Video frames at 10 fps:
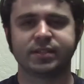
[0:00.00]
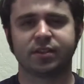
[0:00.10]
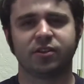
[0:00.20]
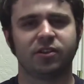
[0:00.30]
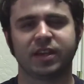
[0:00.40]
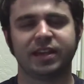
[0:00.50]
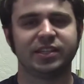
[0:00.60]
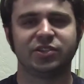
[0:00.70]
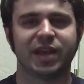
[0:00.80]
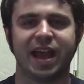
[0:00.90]
girl gotta
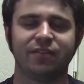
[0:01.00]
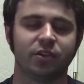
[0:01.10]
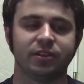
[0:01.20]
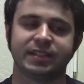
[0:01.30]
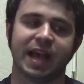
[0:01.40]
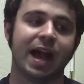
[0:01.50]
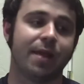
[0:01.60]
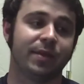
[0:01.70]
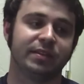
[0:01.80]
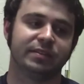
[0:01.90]
do to have a good
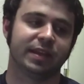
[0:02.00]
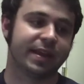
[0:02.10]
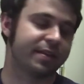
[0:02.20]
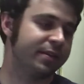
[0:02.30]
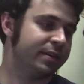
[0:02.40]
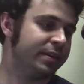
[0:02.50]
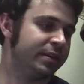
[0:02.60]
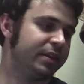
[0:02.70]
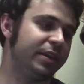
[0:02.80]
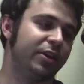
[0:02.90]
time? And, like,
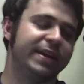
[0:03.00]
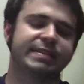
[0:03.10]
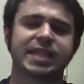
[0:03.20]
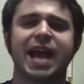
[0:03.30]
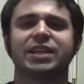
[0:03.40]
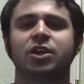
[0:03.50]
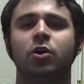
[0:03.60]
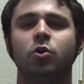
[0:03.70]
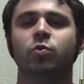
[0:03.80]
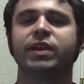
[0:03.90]
you know, it's that
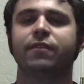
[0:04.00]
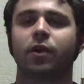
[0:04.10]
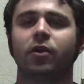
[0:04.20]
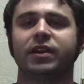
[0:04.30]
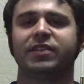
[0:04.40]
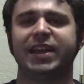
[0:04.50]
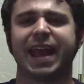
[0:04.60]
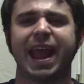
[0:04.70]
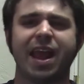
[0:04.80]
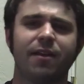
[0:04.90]
tone we've heard in,
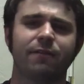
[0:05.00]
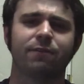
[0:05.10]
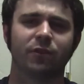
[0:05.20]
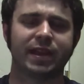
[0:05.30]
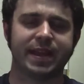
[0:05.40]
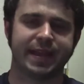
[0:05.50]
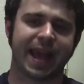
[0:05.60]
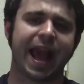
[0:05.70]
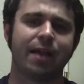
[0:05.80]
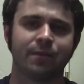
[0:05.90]
like, every
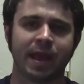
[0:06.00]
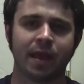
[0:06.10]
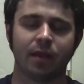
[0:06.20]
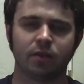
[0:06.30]
Catwoman